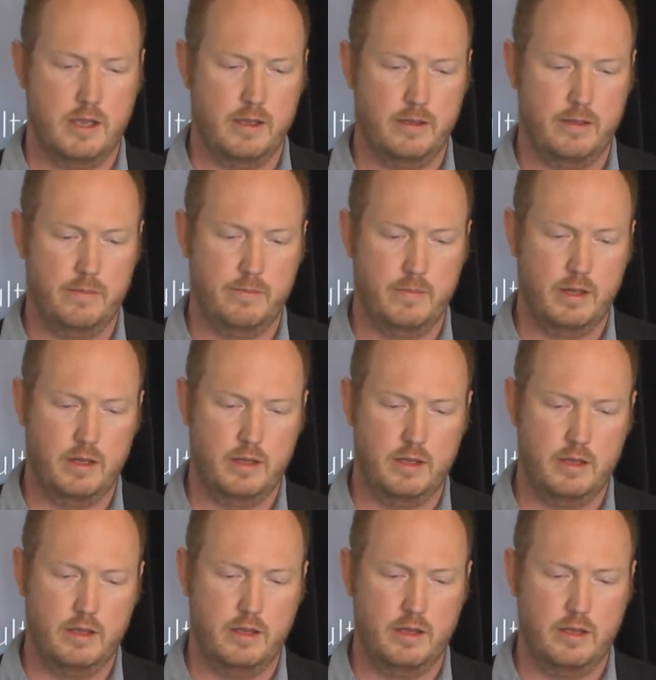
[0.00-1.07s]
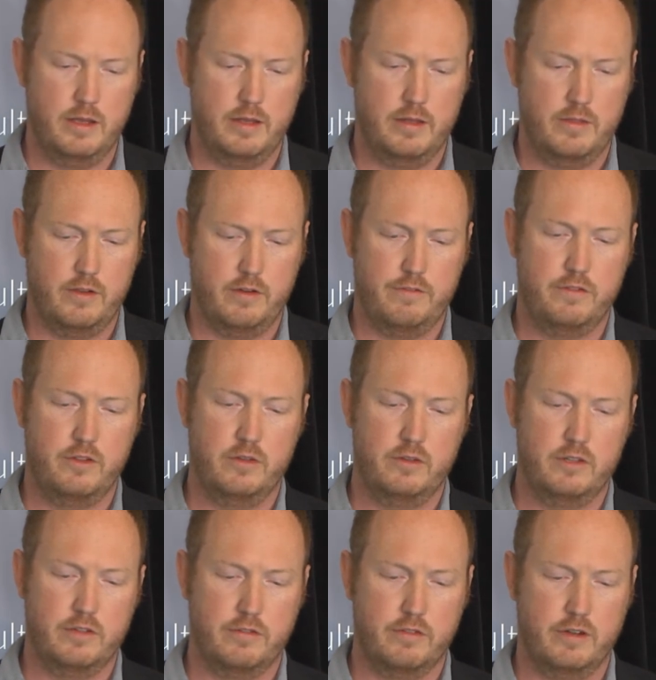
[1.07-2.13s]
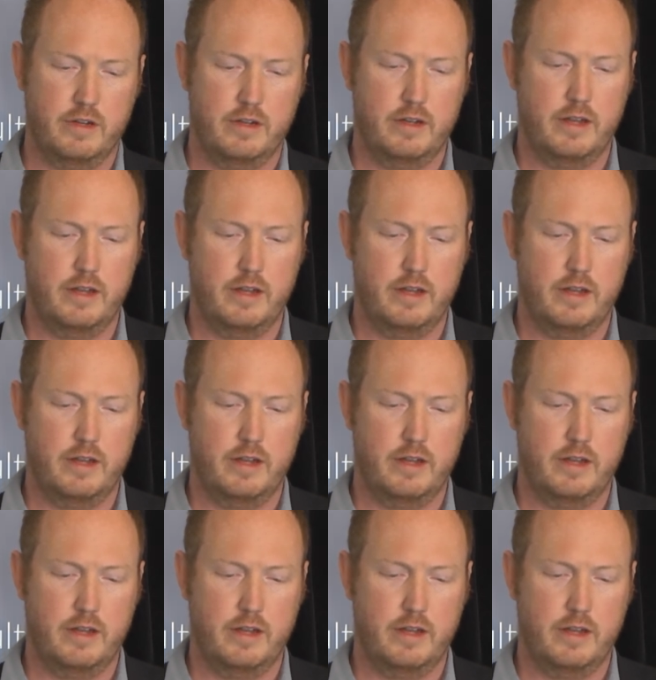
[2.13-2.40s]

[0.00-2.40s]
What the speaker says: There are a few different